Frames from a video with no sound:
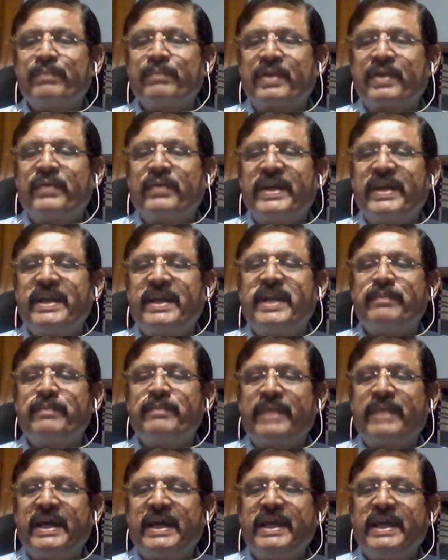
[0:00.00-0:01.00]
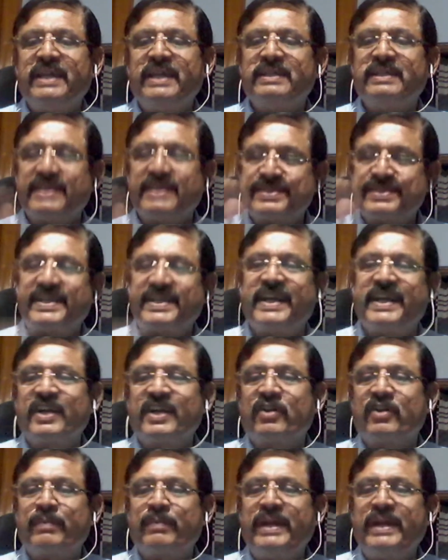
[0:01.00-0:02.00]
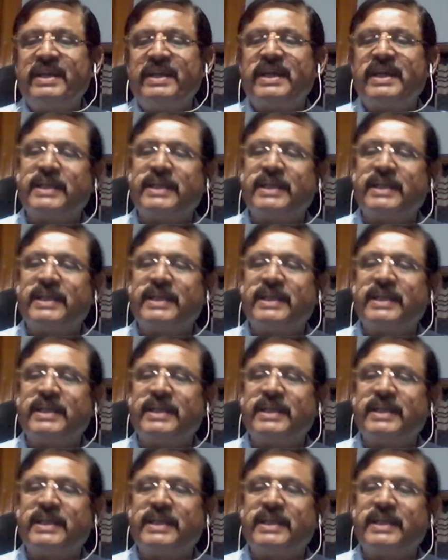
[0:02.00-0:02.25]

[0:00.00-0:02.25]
provided by the state government